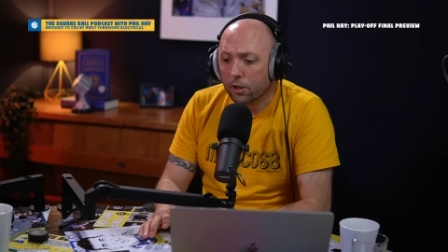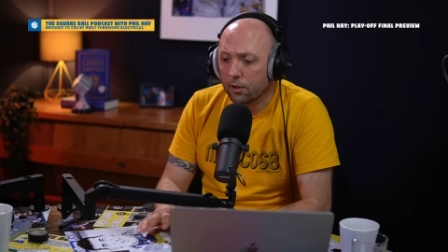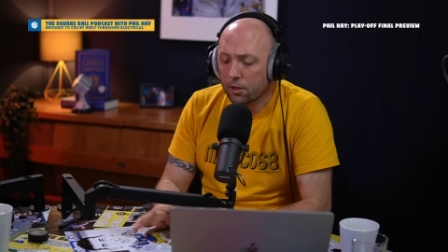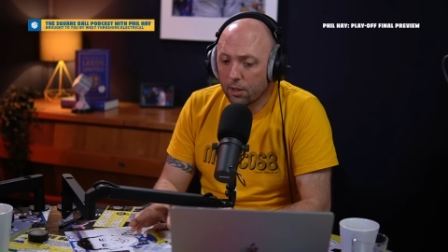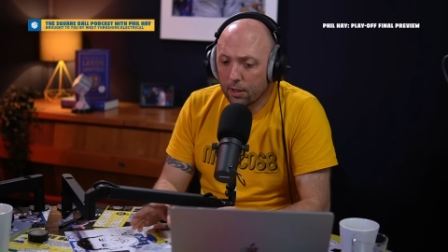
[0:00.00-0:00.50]
going
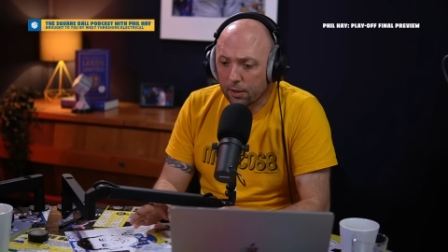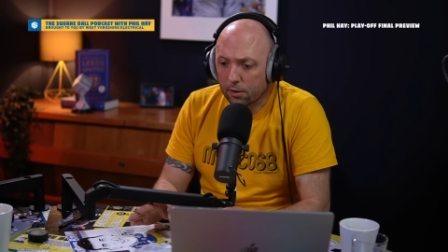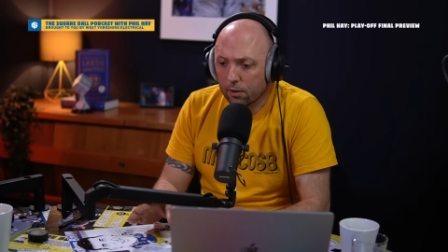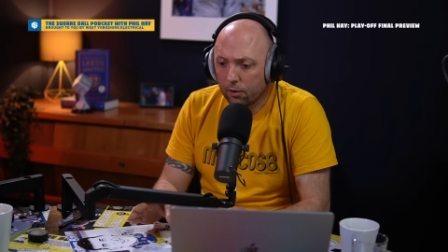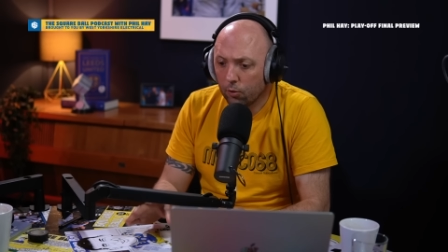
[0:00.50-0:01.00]
to say
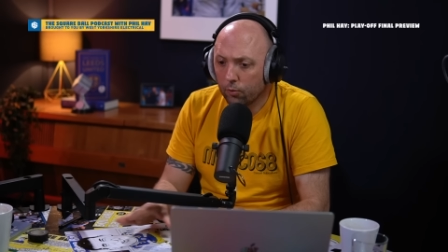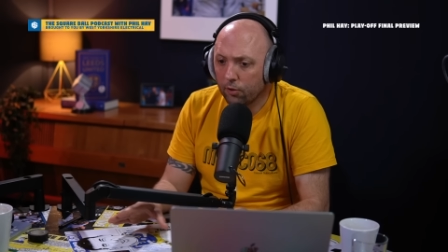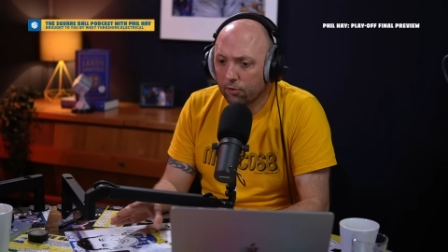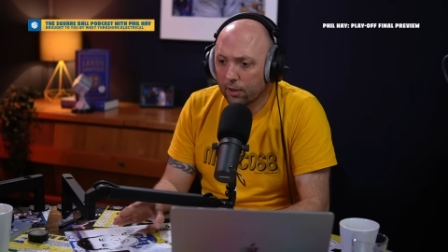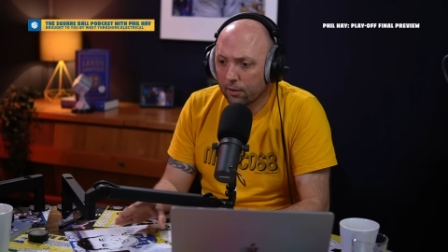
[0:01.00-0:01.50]
is, don't
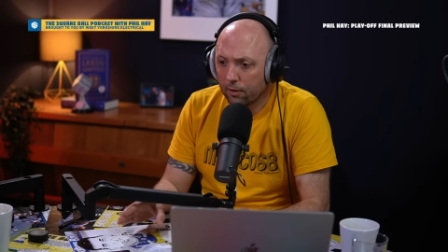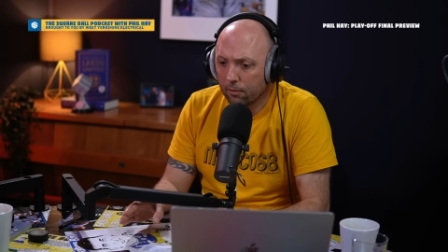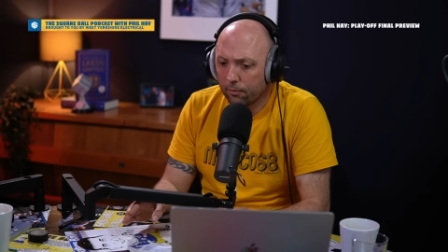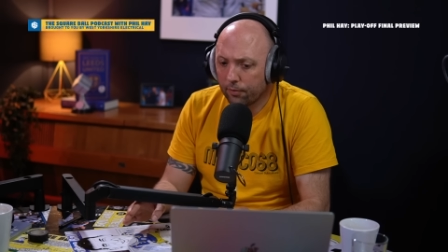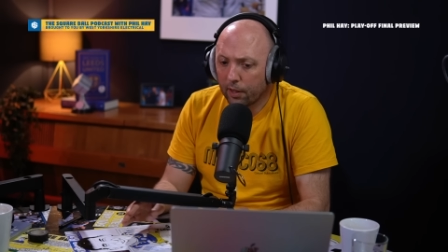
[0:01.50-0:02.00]
you think
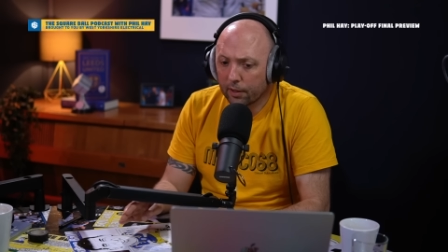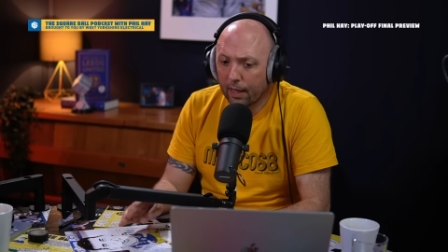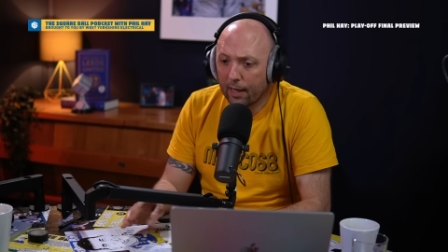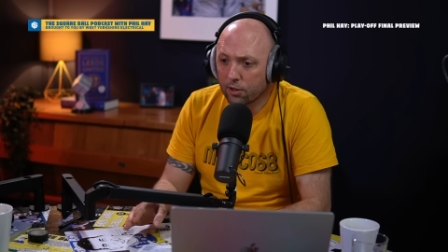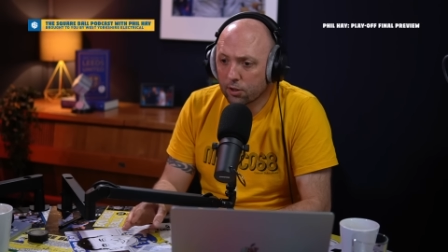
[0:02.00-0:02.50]
that Farke
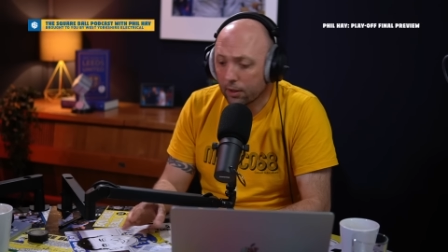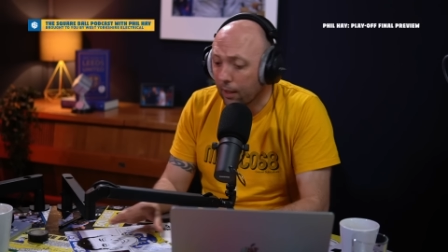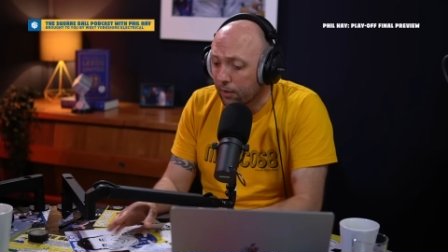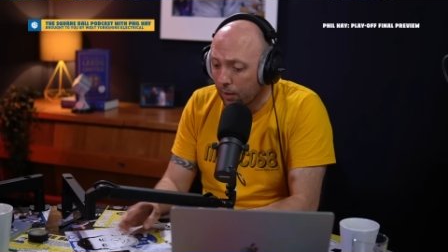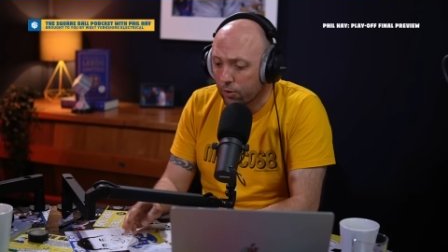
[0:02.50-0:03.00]
actually?
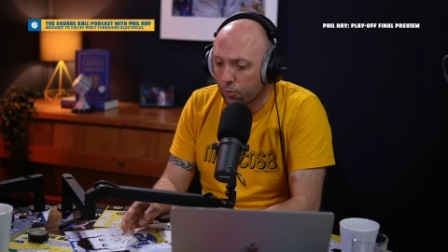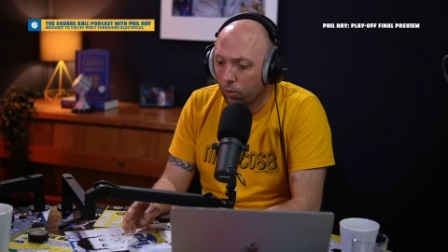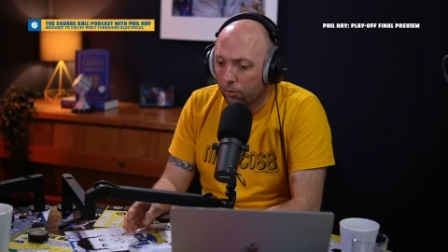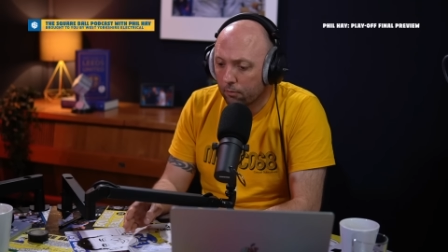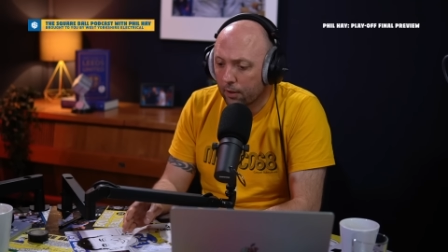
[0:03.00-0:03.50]
Yeah, it was
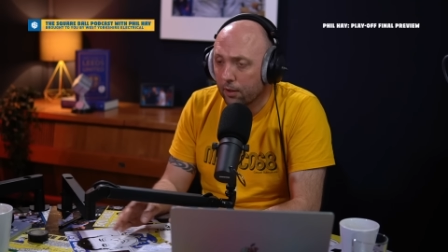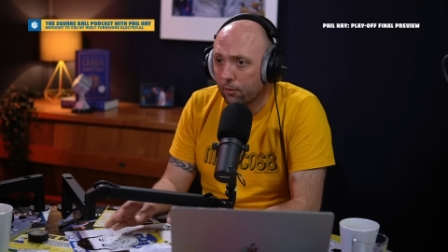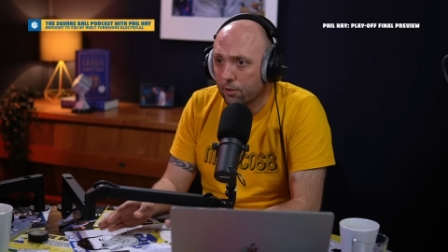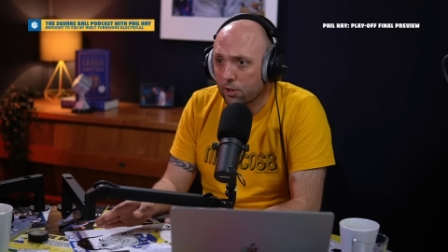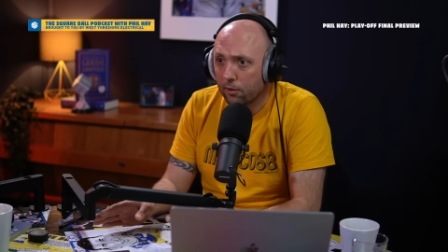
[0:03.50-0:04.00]
one kind
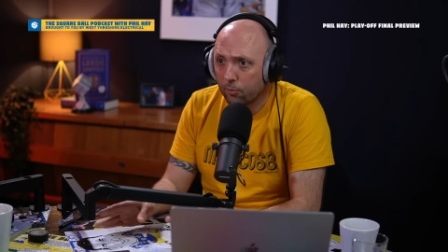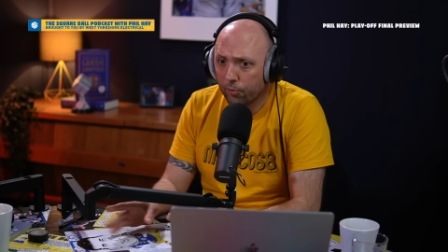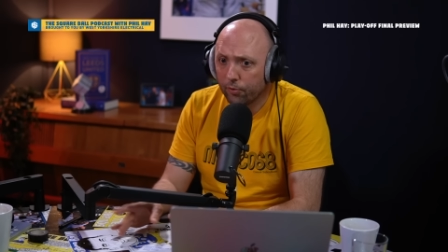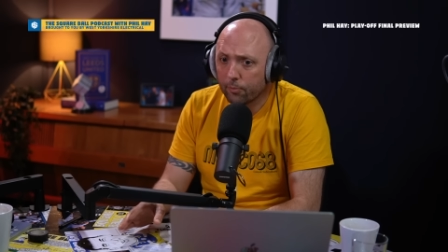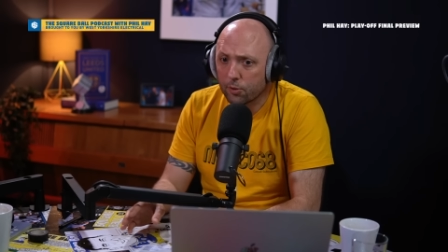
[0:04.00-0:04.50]
of outstanding
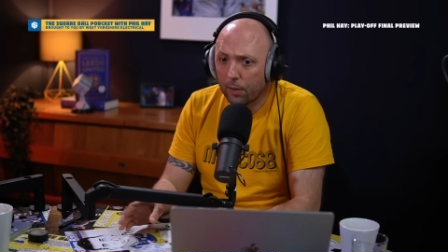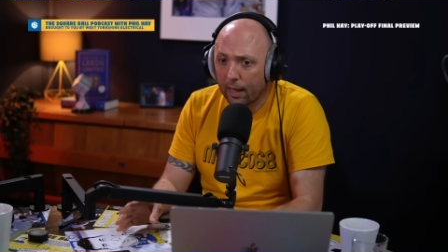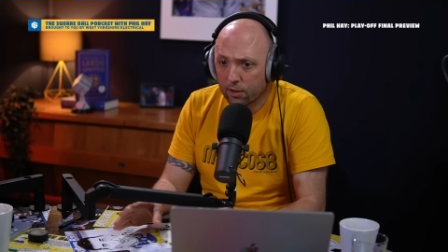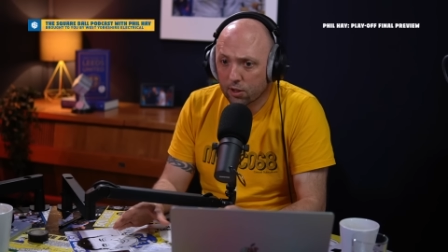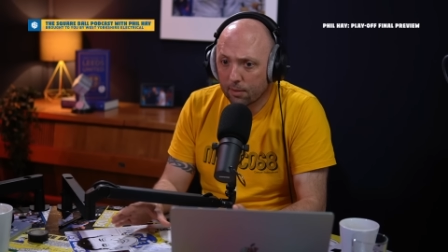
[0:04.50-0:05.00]
performance, but
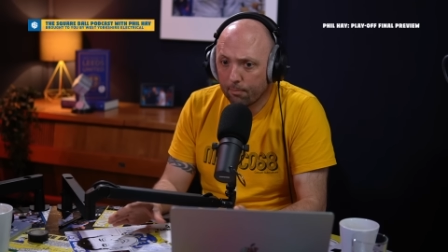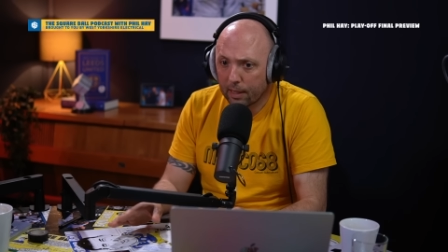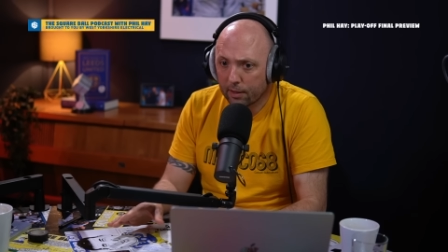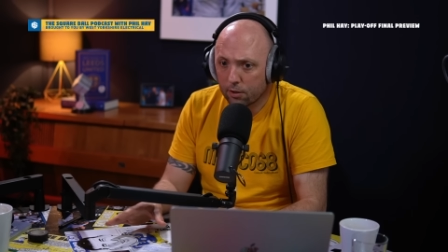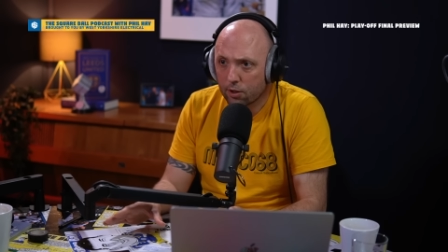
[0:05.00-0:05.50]
actually
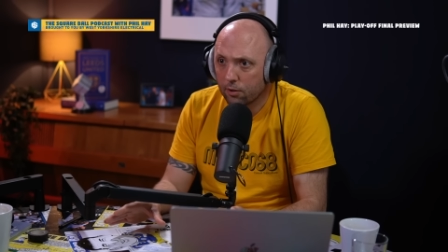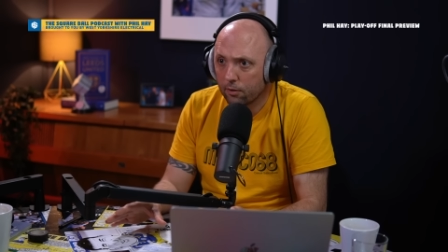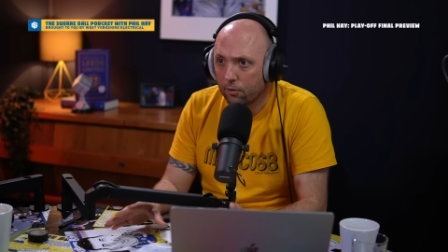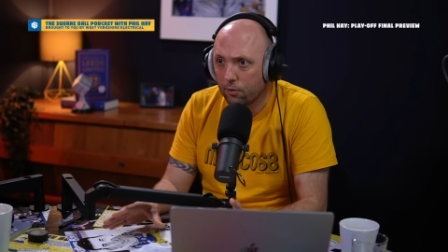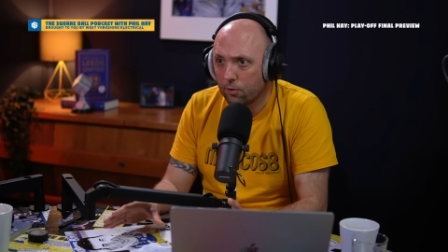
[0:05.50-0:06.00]
managed
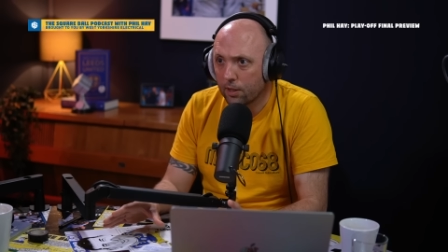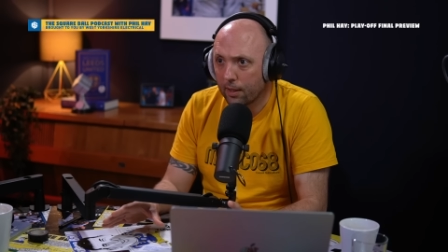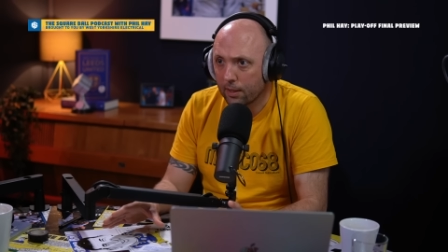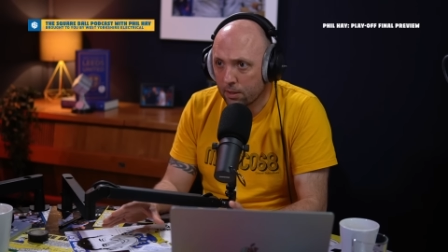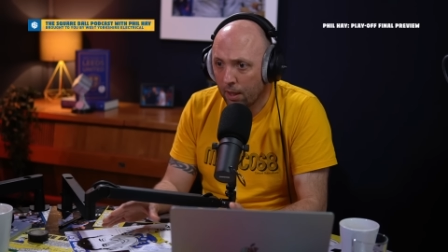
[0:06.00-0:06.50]
the two
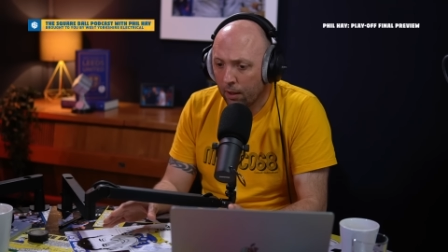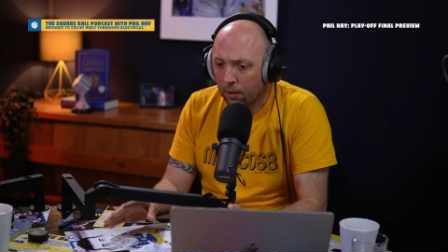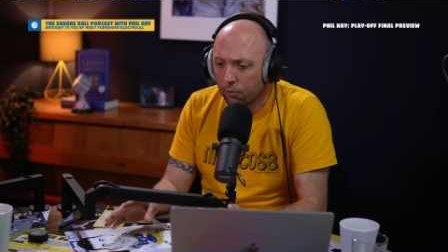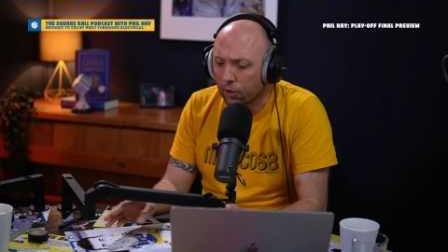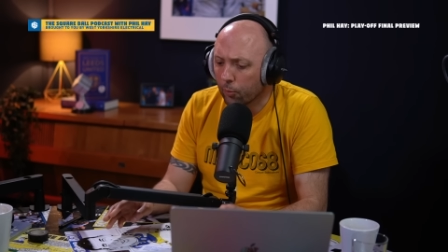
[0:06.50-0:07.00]
ties
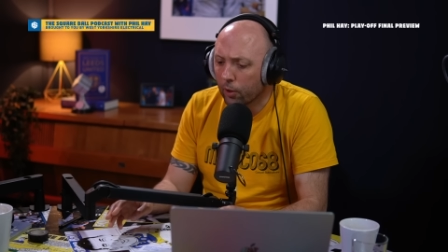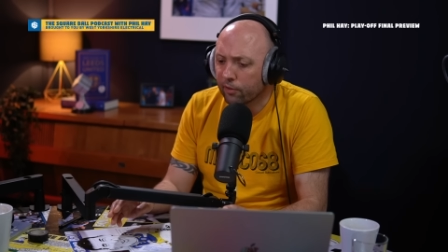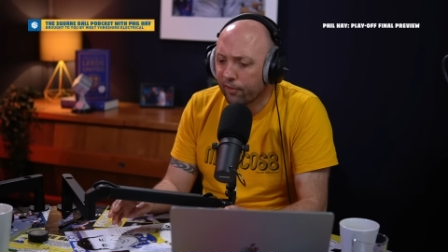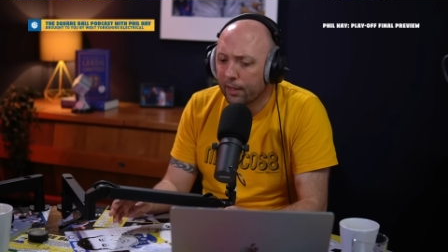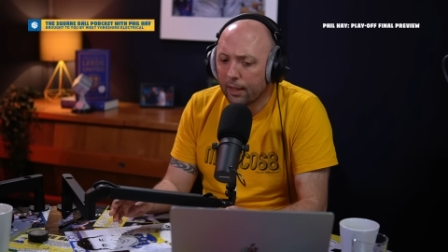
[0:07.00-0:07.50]
really
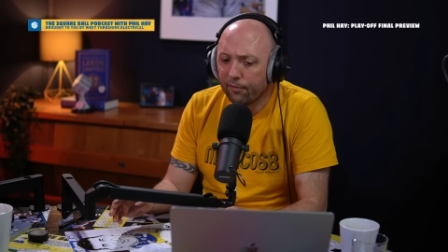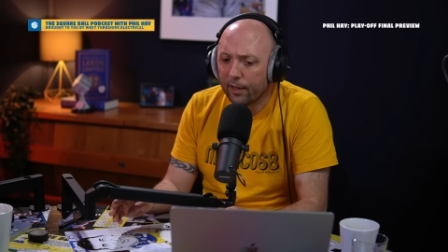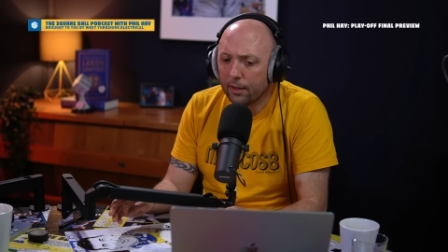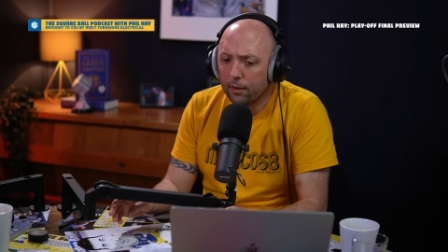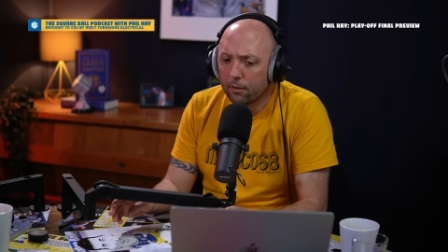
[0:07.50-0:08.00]
well. If I if
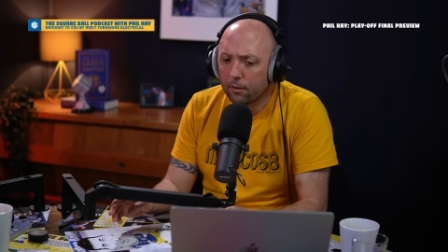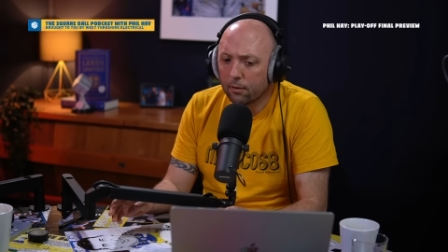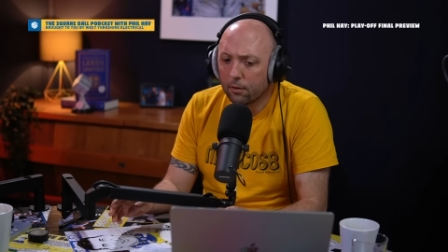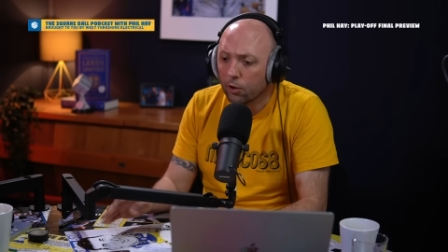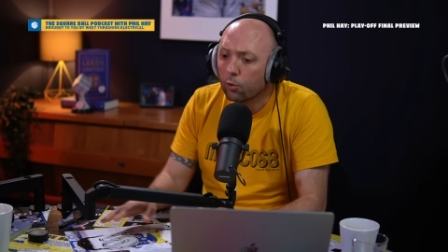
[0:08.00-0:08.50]
I
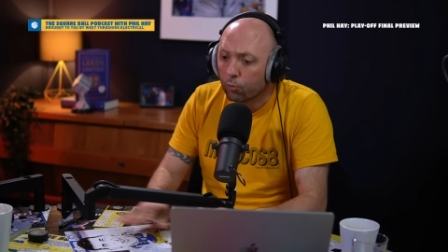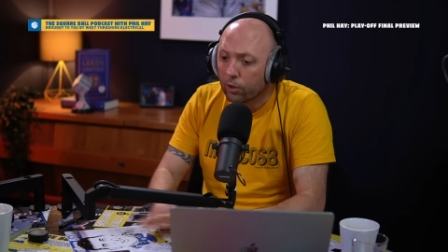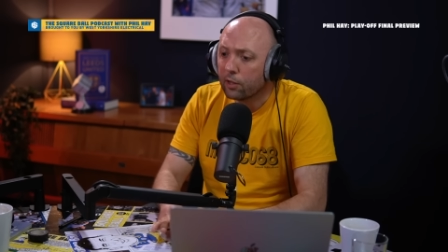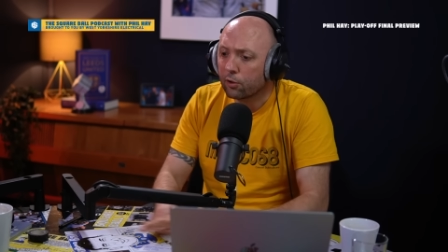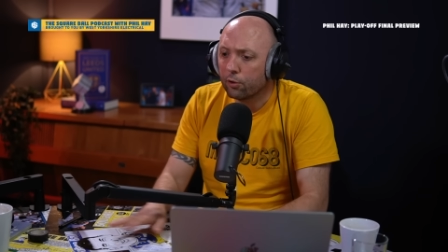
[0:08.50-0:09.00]
you know,
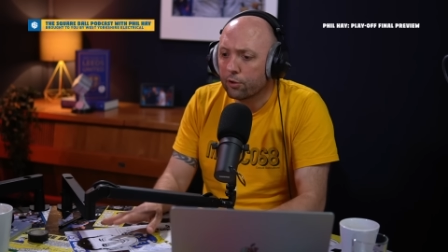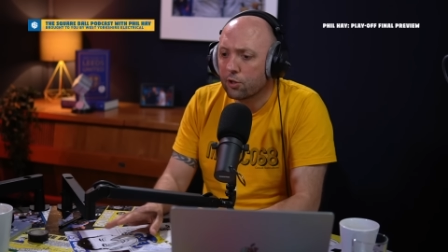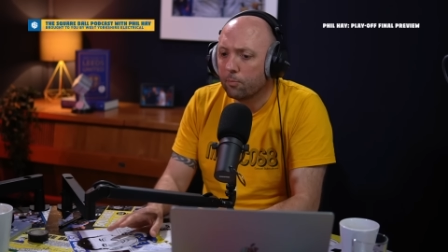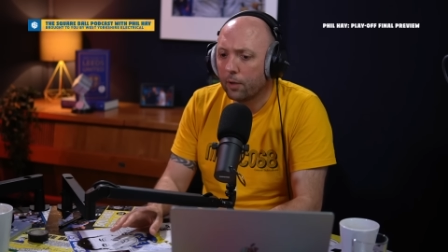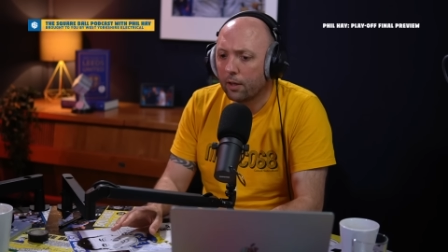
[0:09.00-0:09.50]
right across them.